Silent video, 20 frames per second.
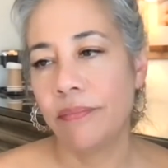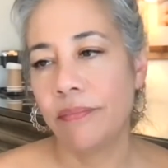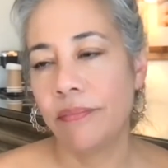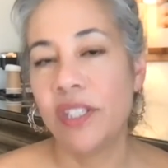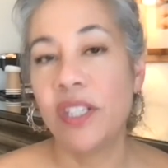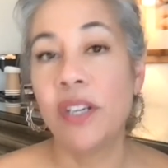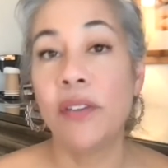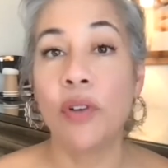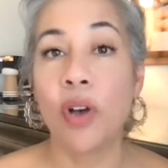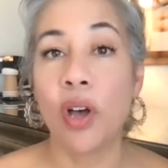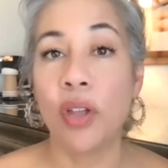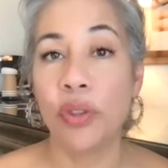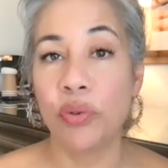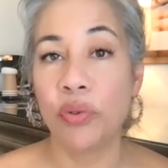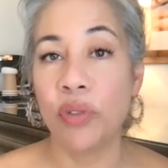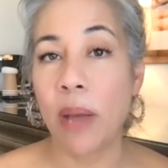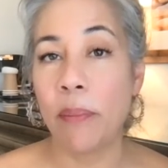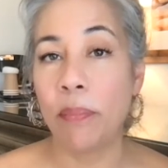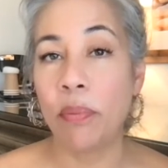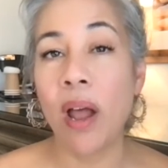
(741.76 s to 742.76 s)
to have gone
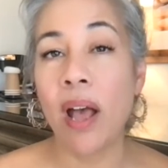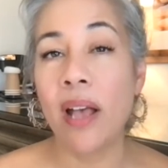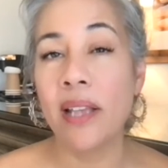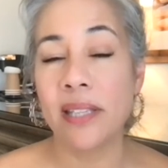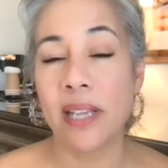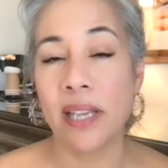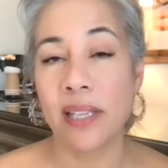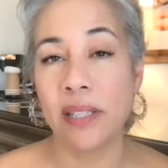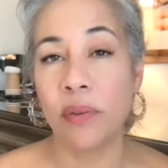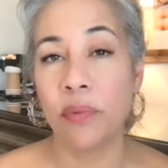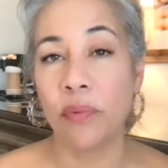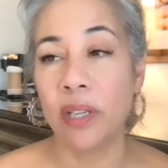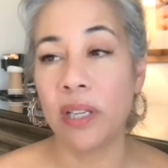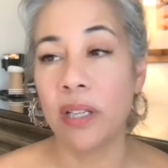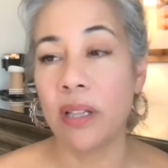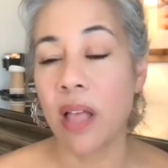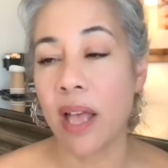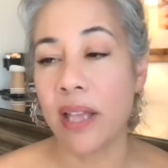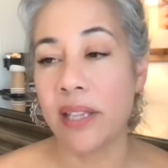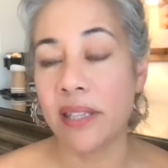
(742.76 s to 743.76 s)
through that process and
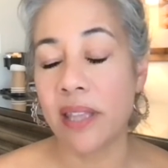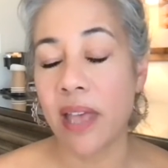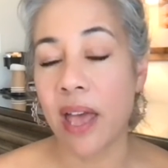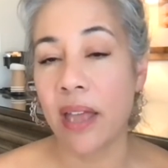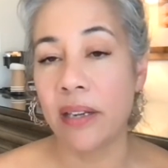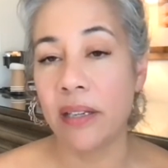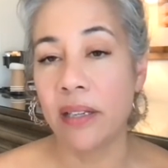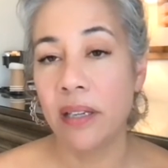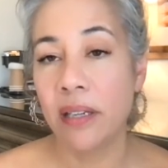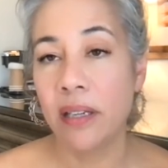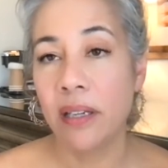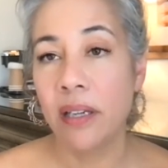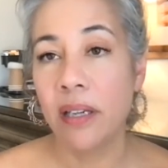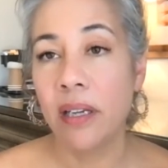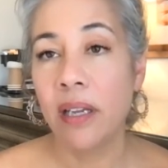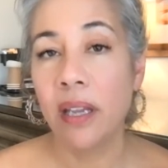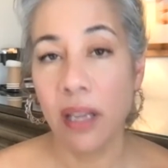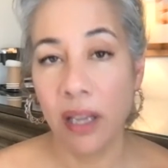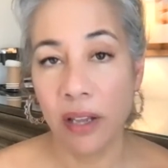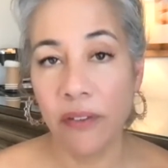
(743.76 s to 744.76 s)
realize that
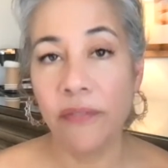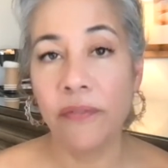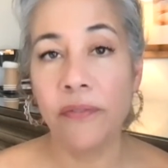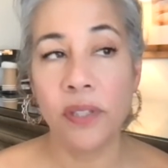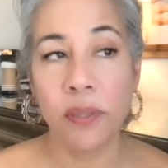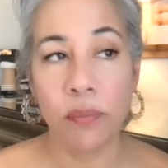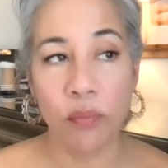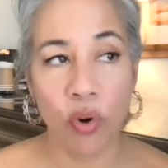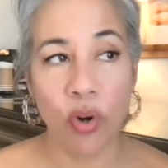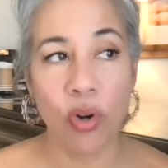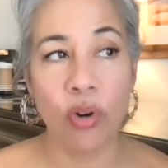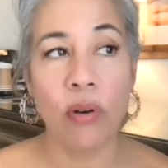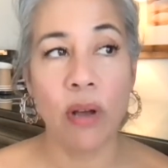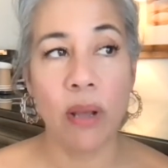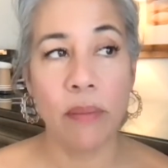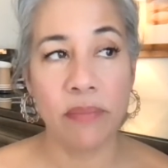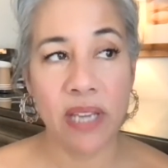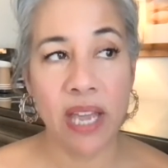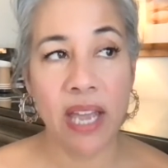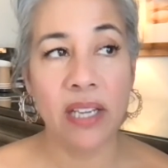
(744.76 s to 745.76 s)
if tomorrow
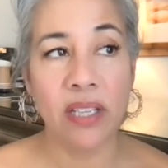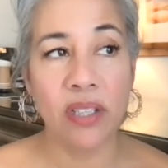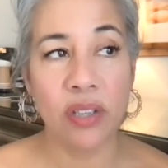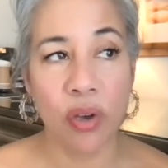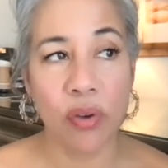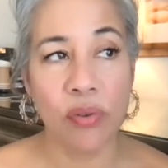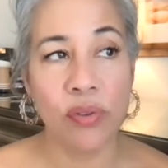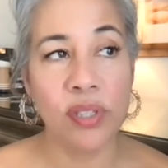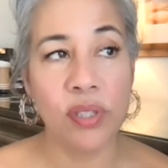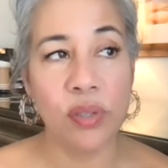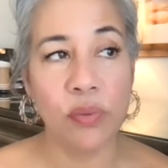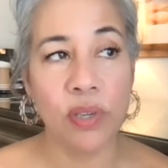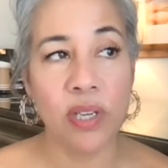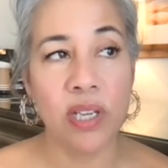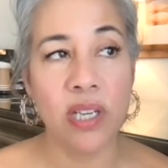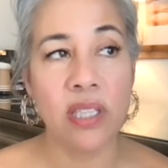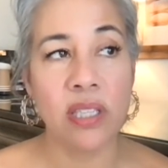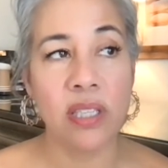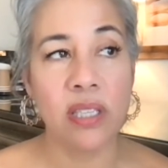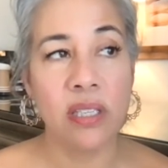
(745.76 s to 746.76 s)
I'm diagnosed
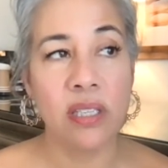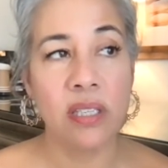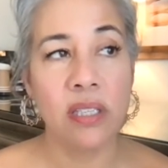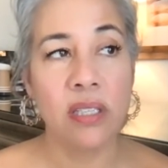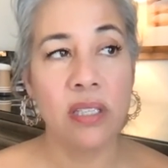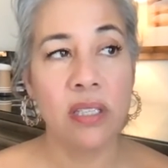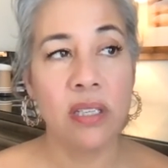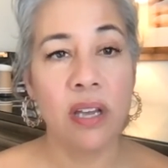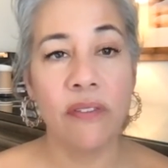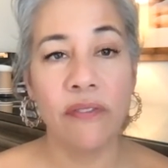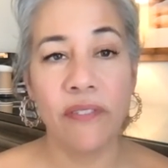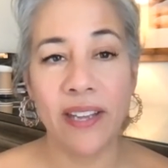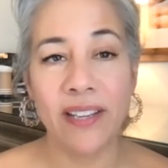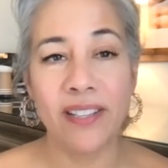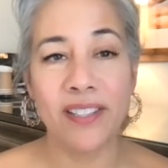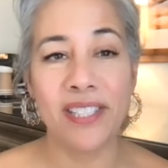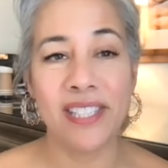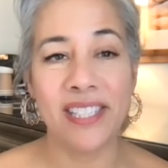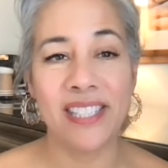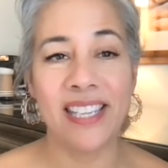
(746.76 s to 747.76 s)
with a
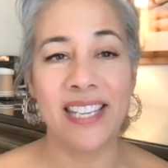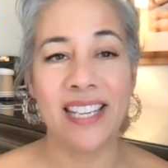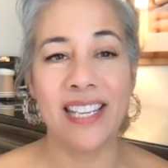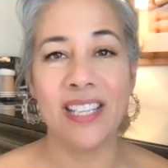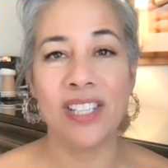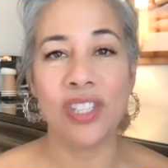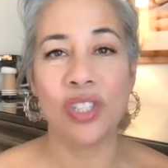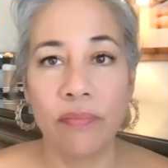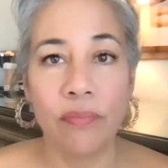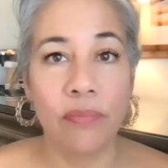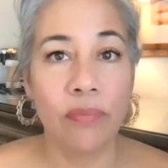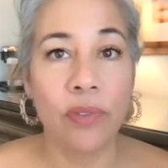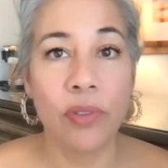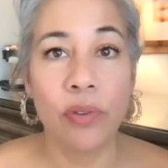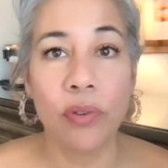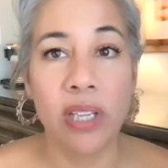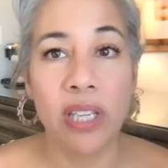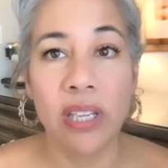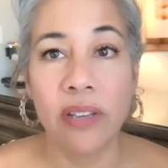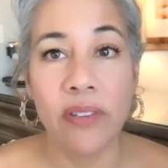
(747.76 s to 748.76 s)
fatal disease
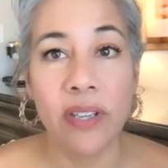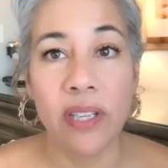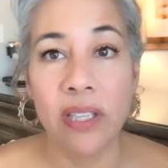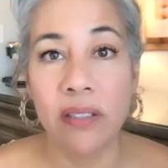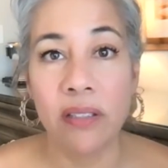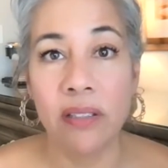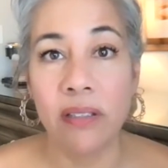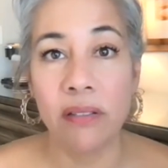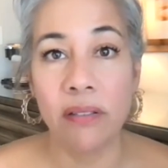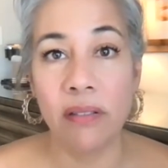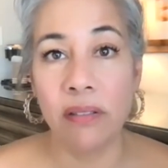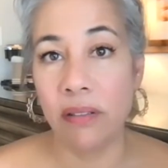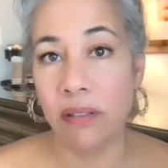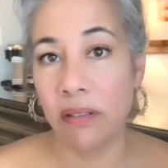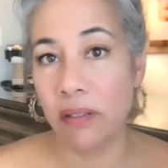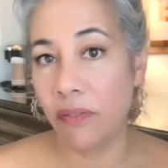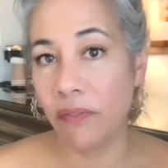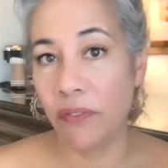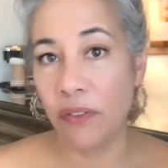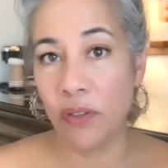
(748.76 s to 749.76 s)
or given
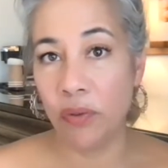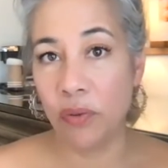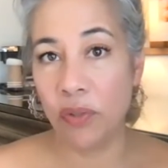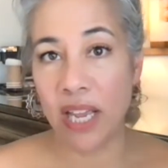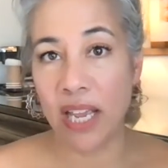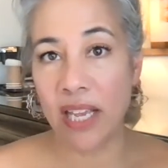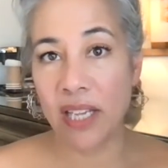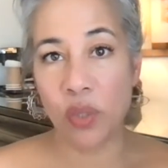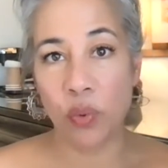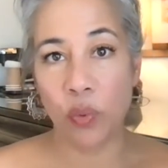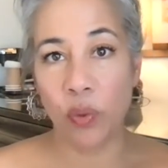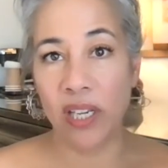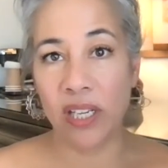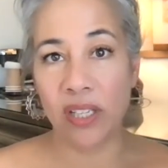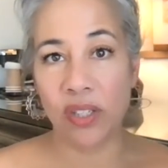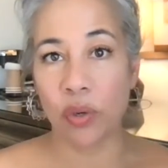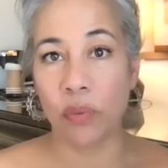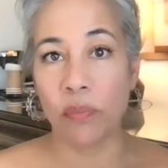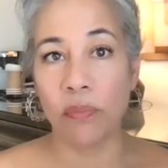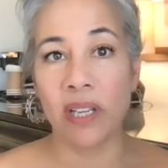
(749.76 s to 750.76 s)
a few days,
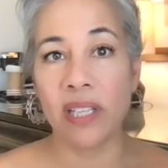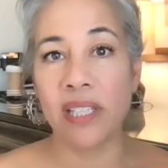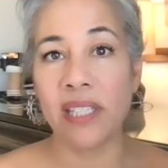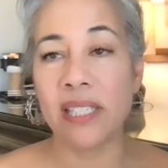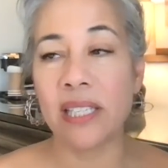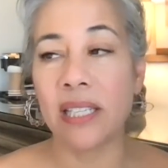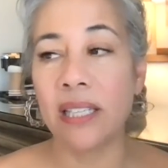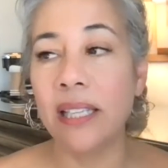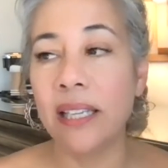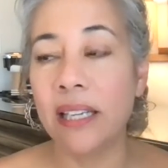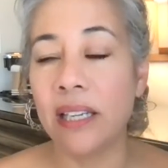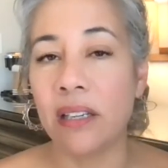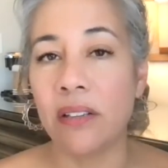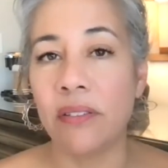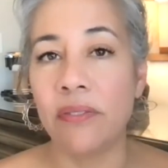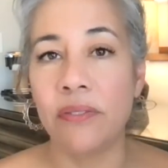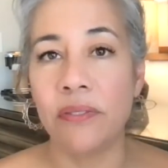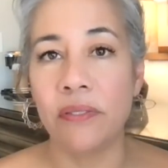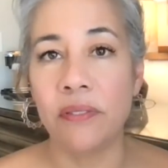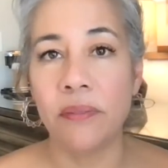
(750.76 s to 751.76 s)
weeks, or months to
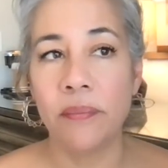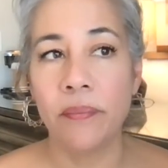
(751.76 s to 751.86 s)
live,